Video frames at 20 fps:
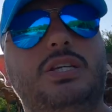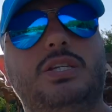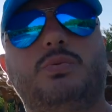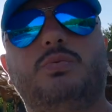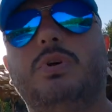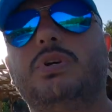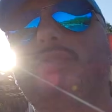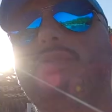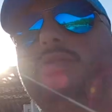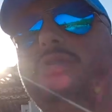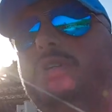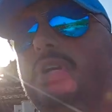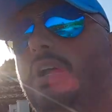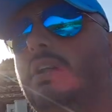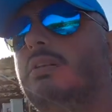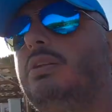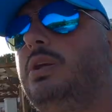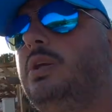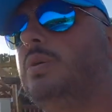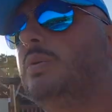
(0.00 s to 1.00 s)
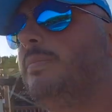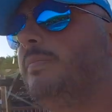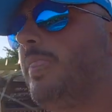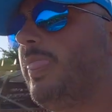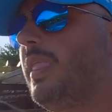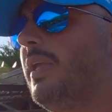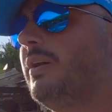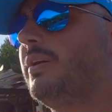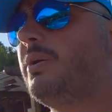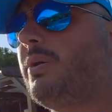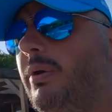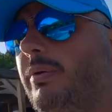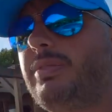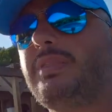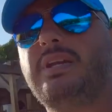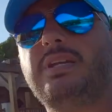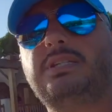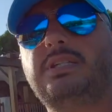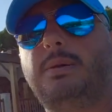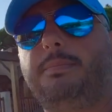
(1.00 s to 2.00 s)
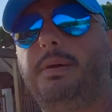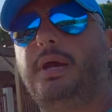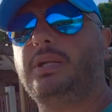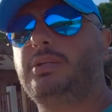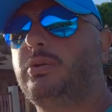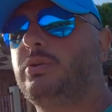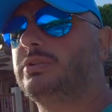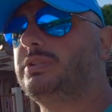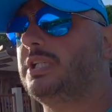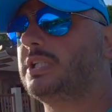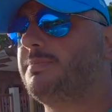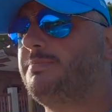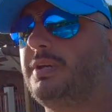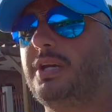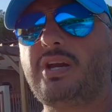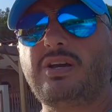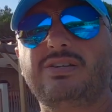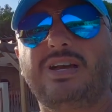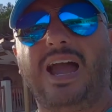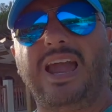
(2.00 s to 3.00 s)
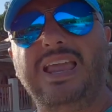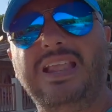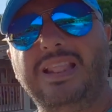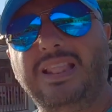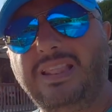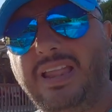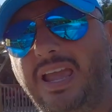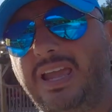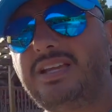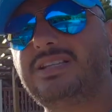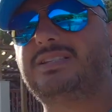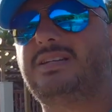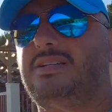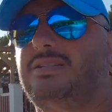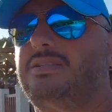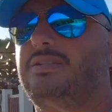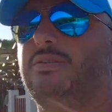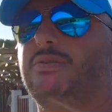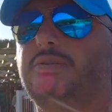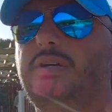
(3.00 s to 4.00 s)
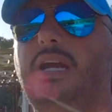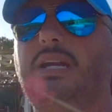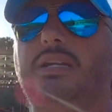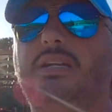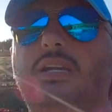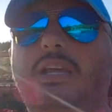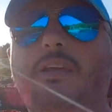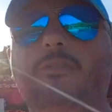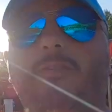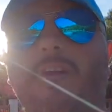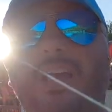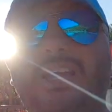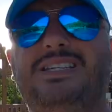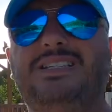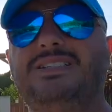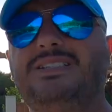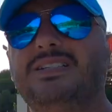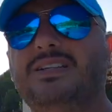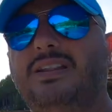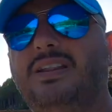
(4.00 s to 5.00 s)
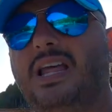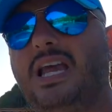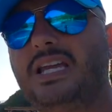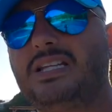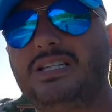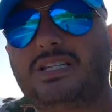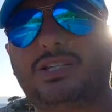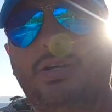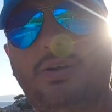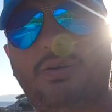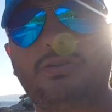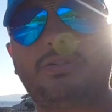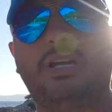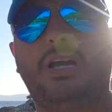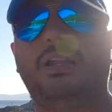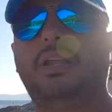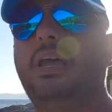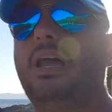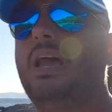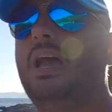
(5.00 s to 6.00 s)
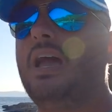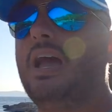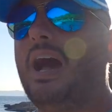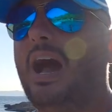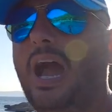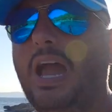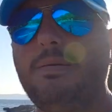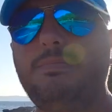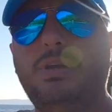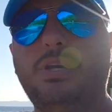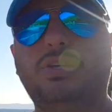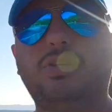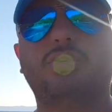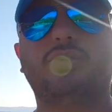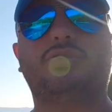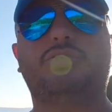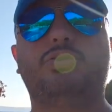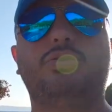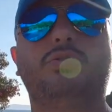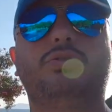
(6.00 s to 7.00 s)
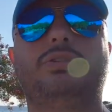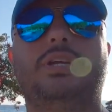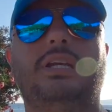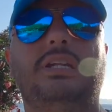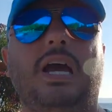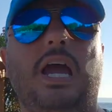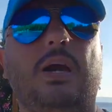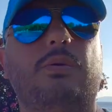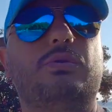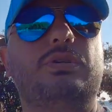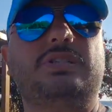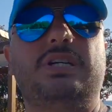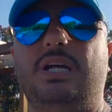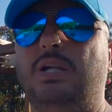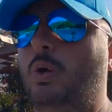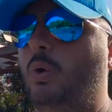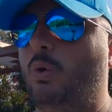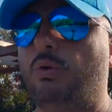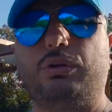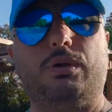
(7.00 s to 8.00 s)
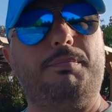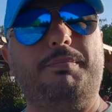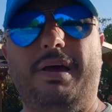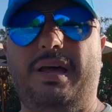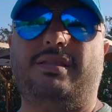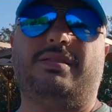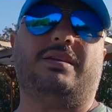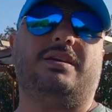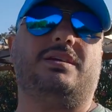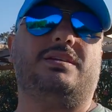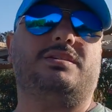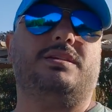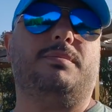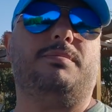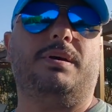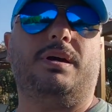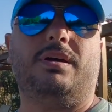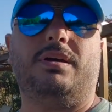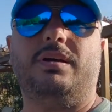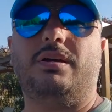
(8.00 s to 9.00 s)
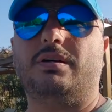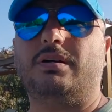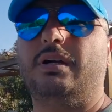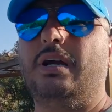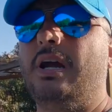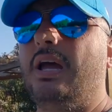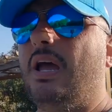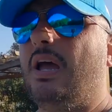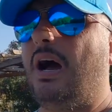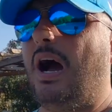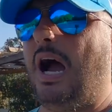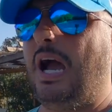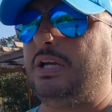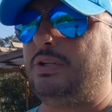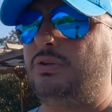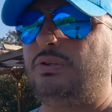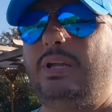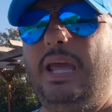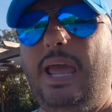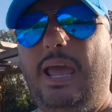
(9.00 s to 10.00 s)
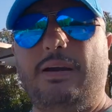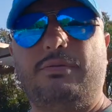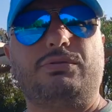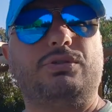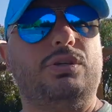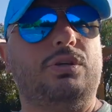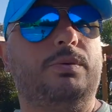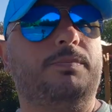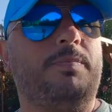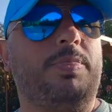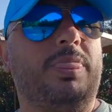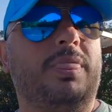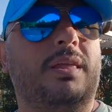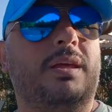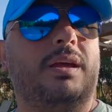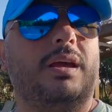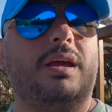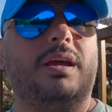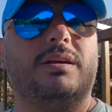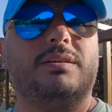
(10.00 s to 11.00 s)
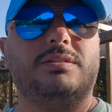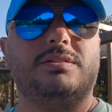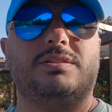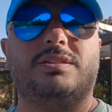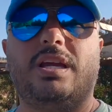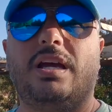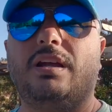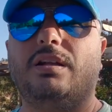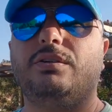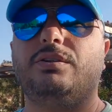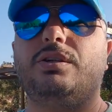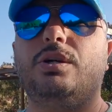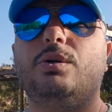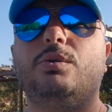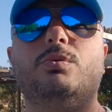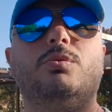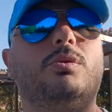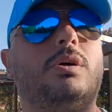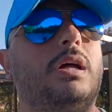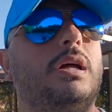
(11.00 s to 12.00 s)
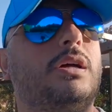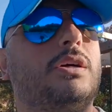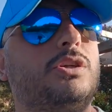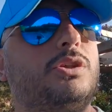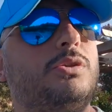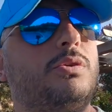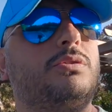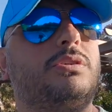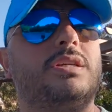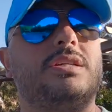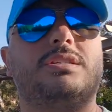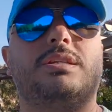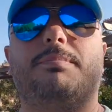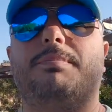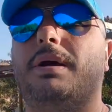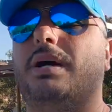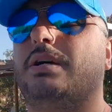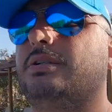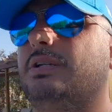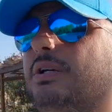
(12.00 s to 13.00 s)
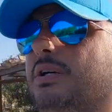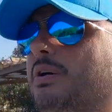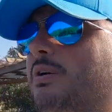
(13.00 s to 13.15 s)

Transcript: just want to tell you good things about hotels because I liked it, all right? And if I didn't like this hotel, I make you sure that I would tell all the bad things about here. I don't have to tell you good things about a